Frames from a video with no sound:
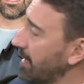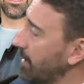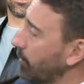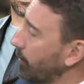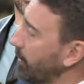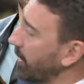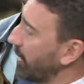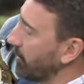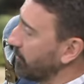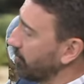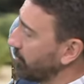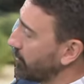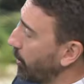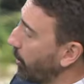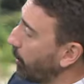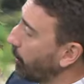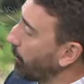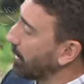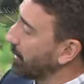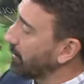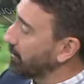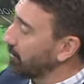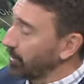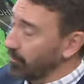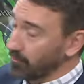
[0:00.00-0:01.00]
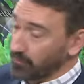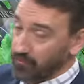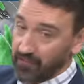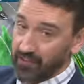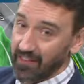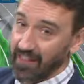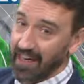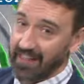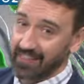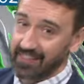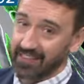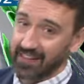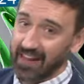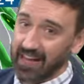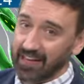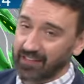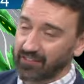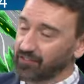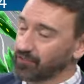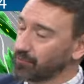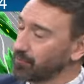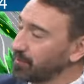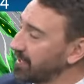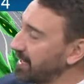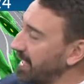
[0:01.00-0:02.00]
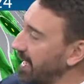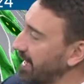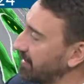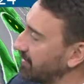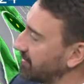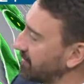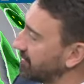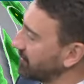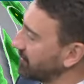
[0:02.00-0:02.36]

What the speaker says: We are nowhere close to that the next 3 days.